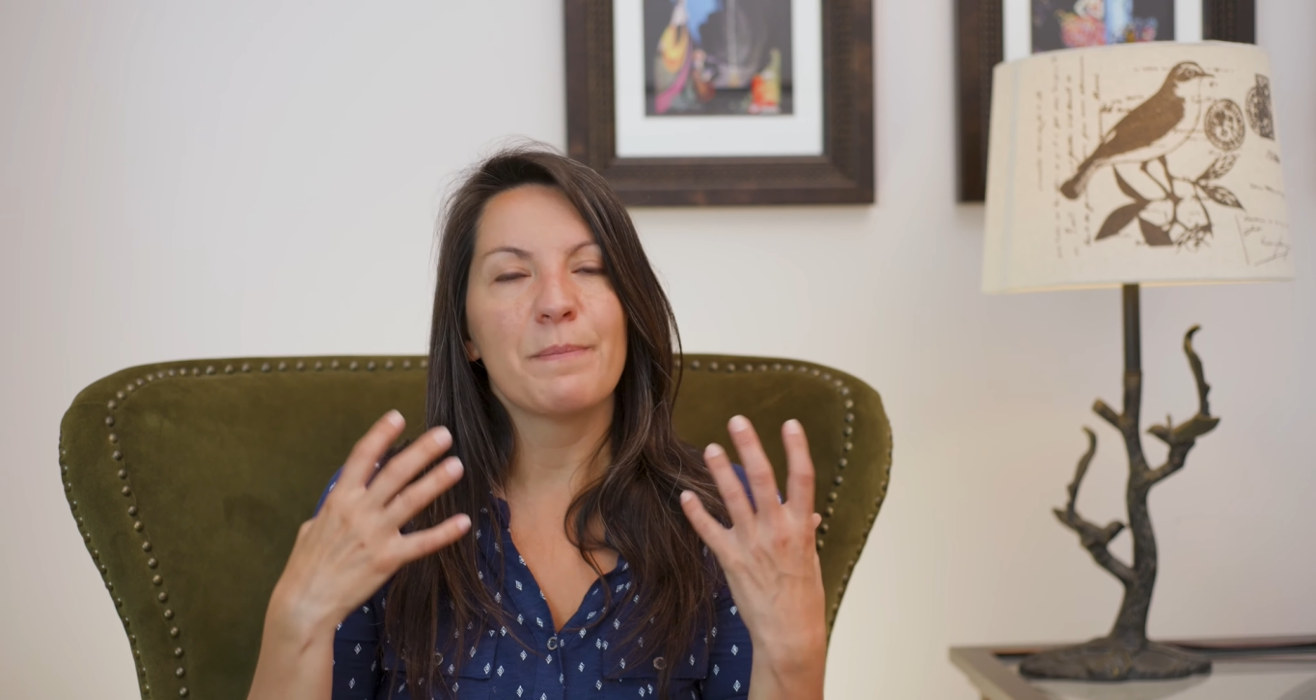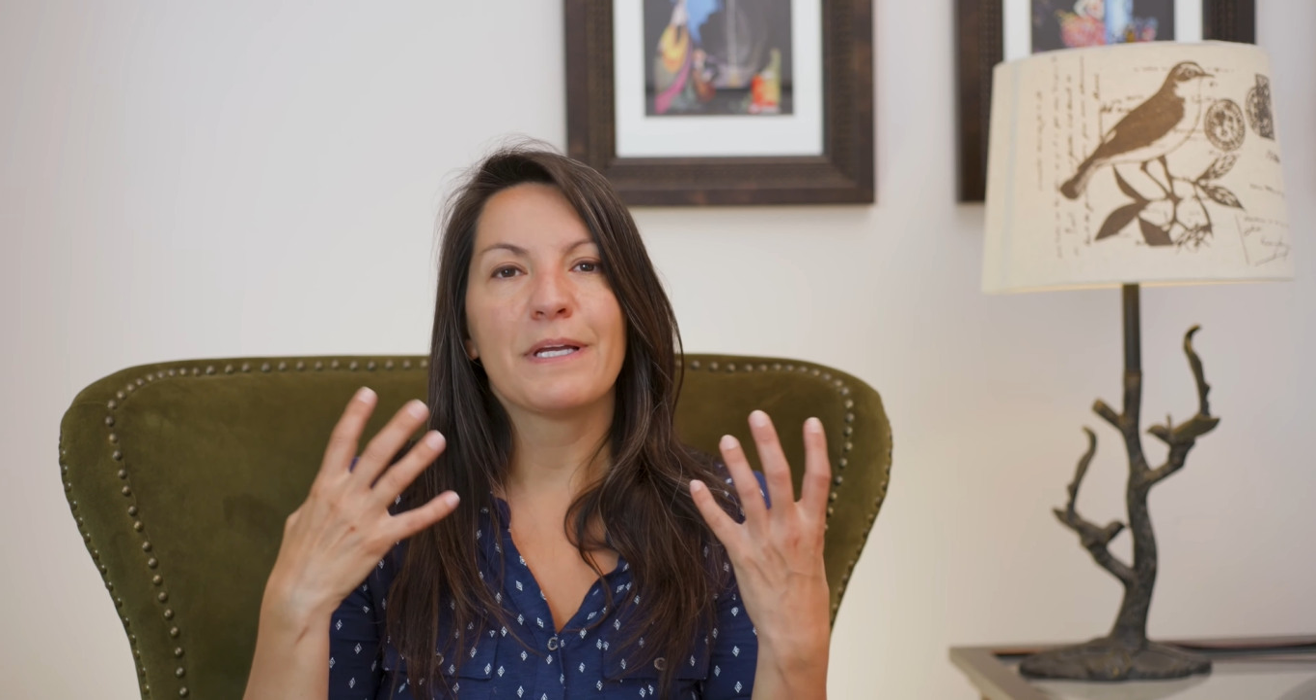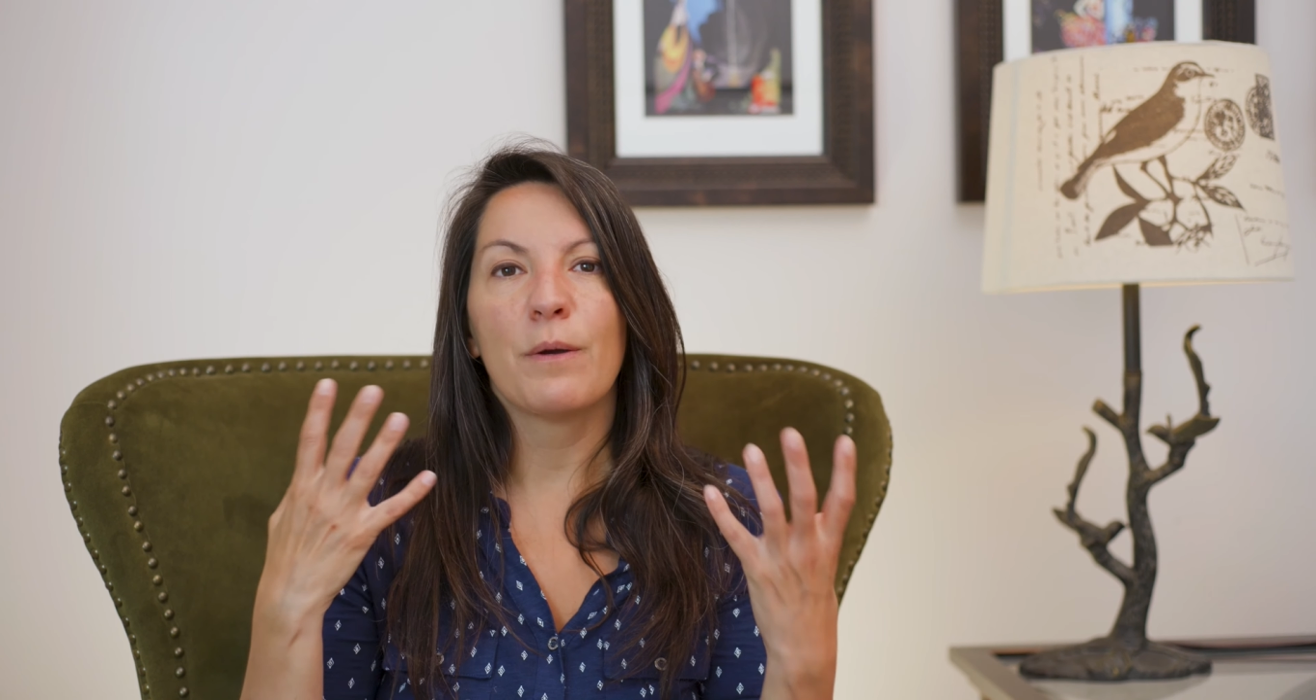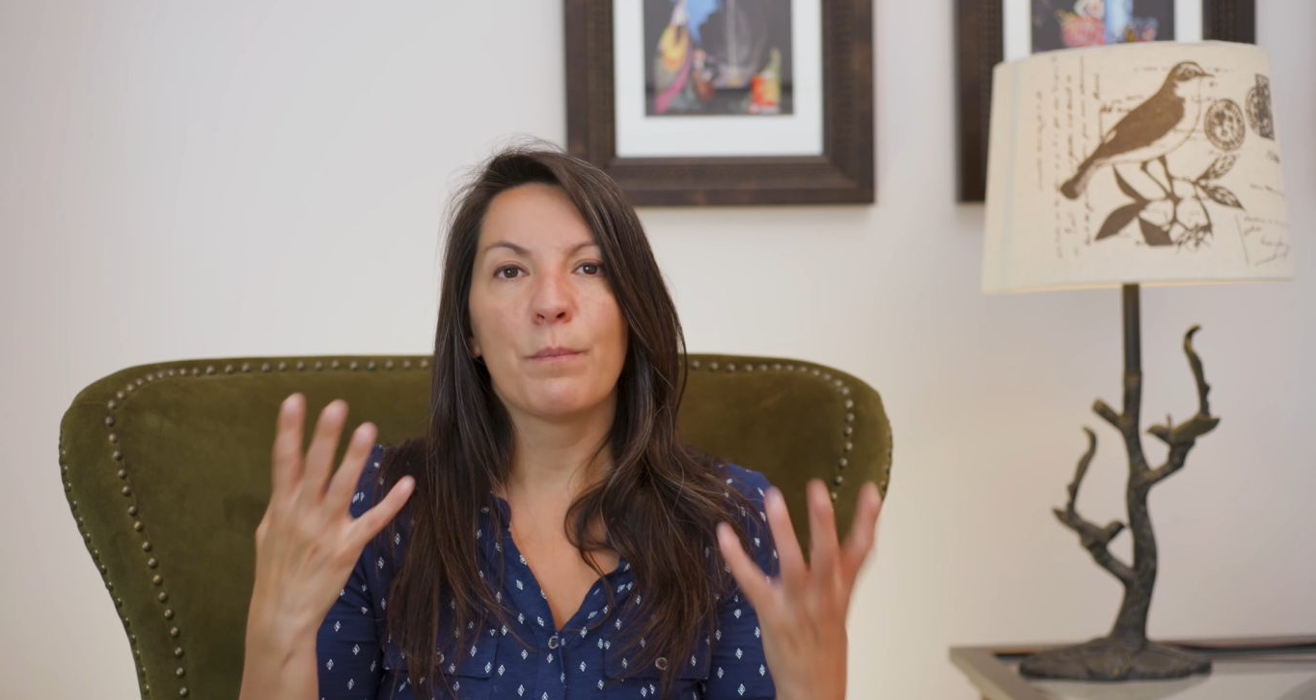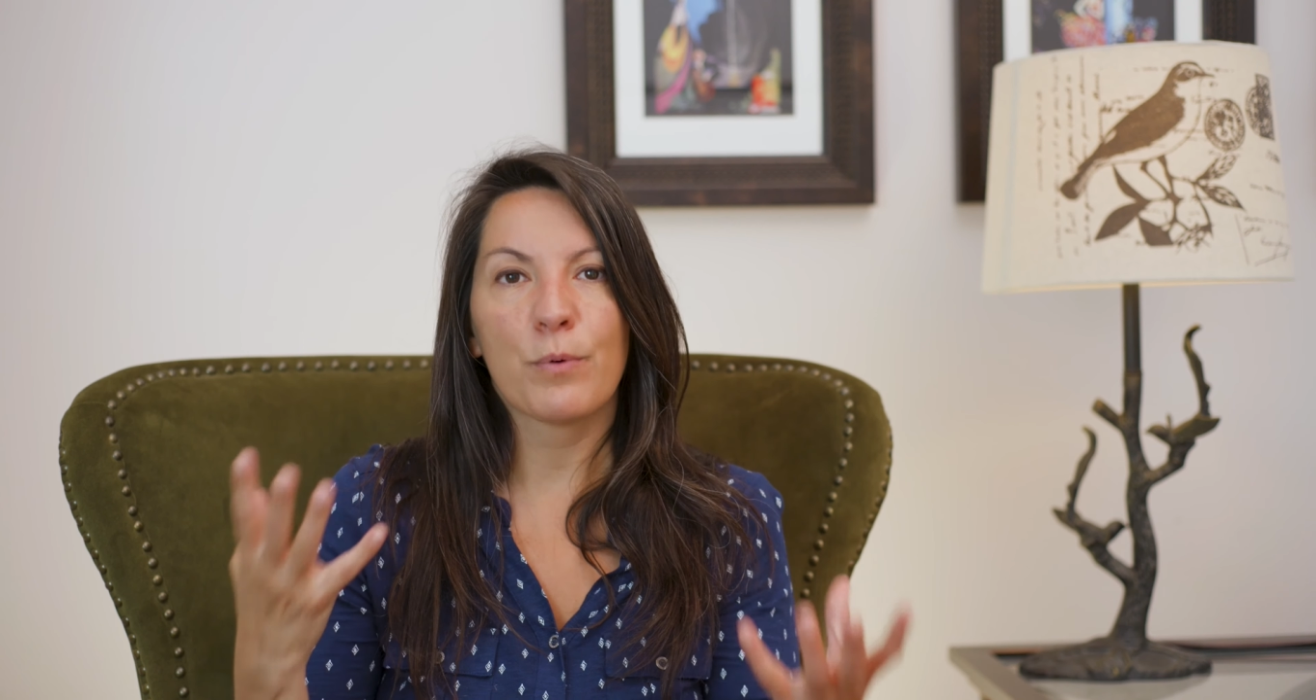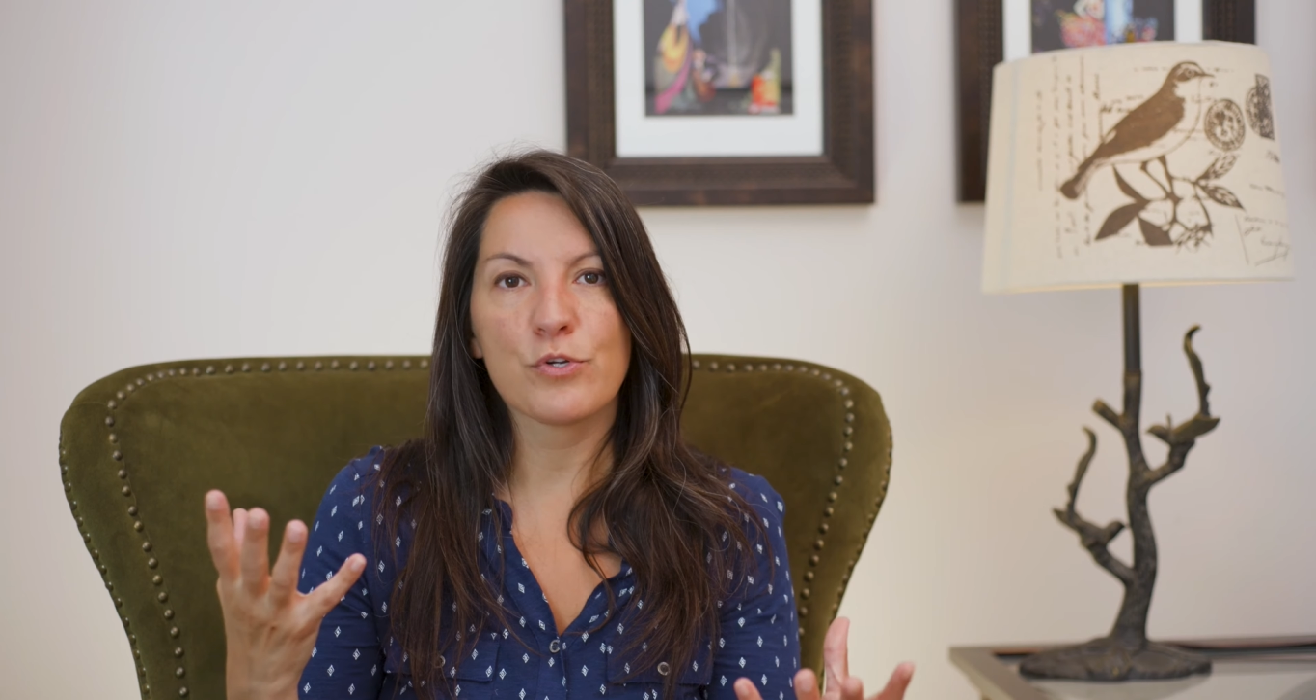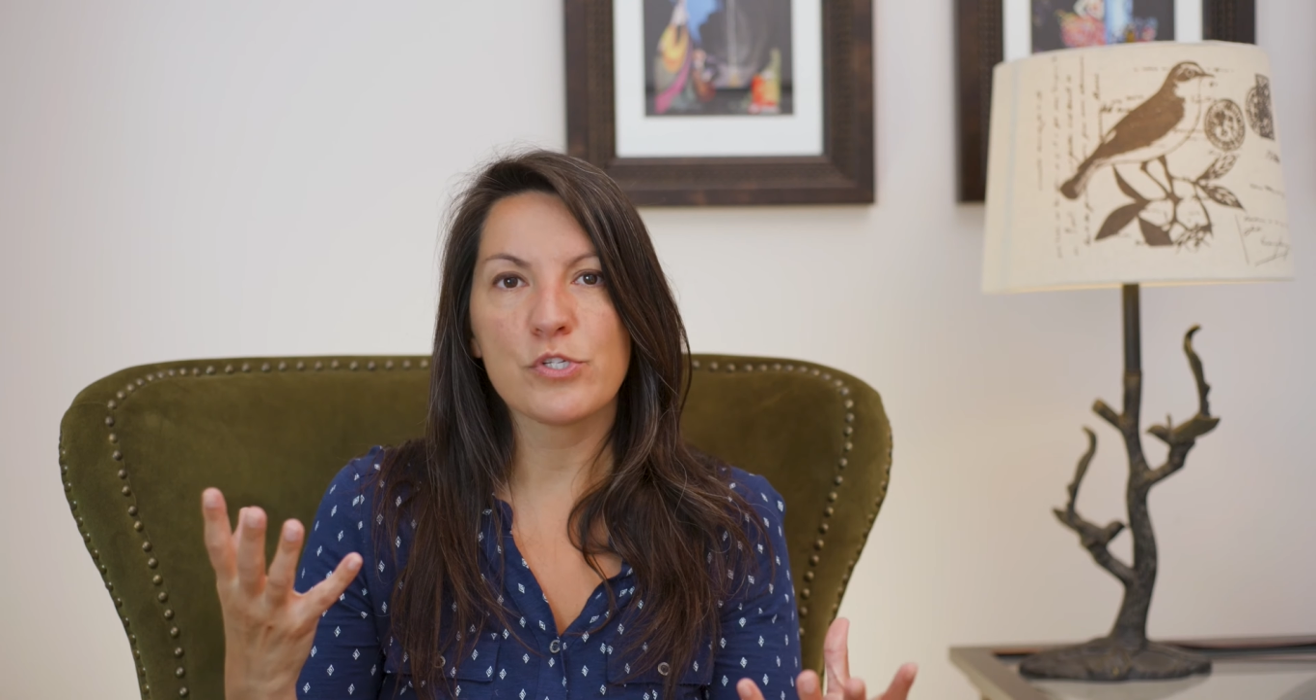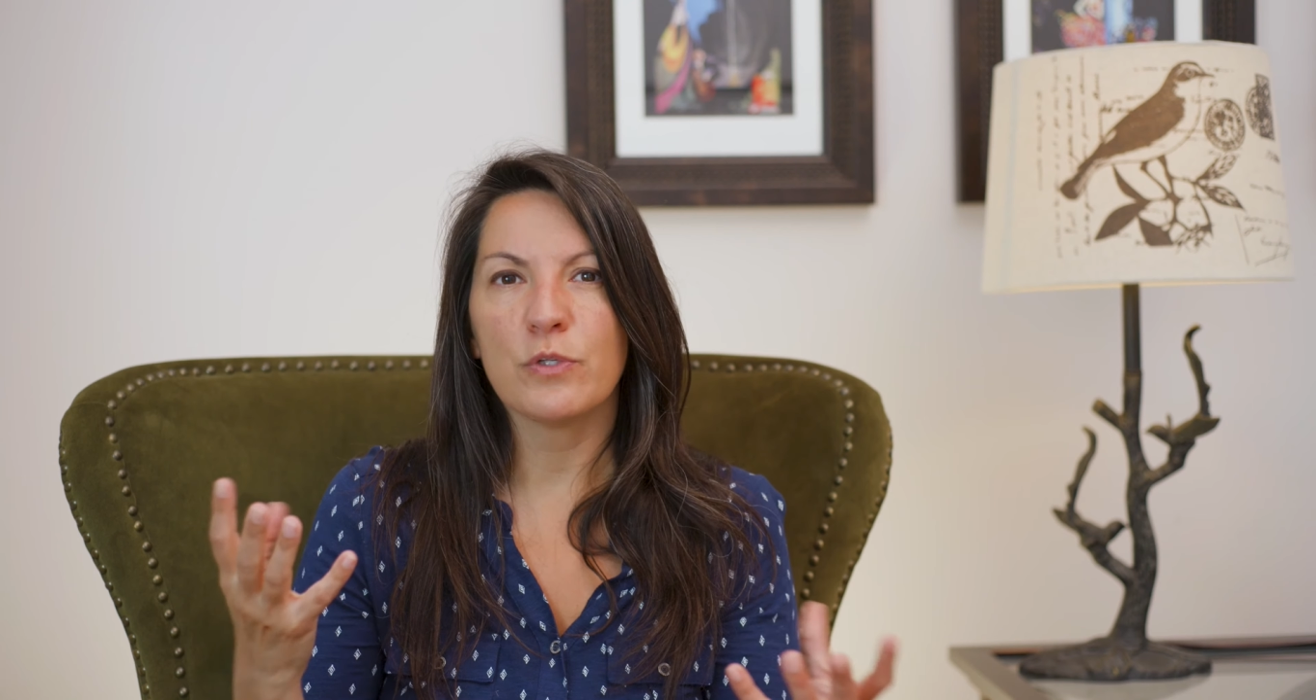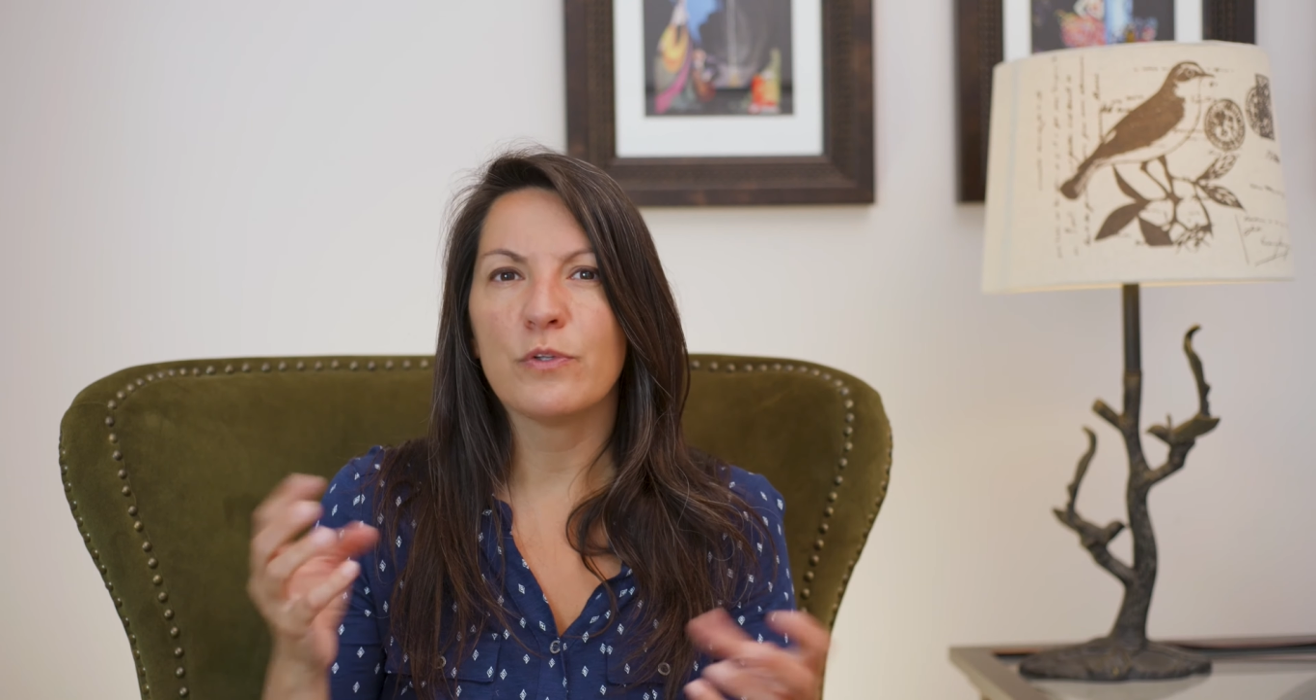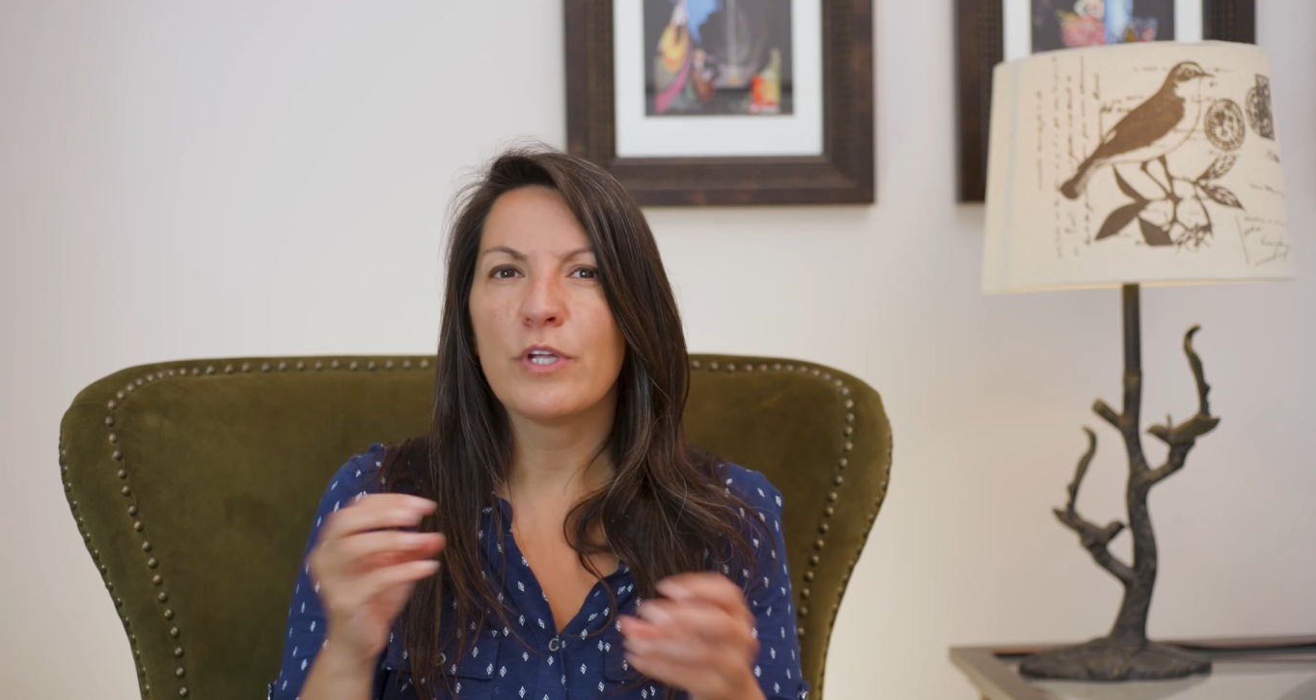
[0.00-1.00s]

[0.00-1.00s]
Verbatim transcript: become personal.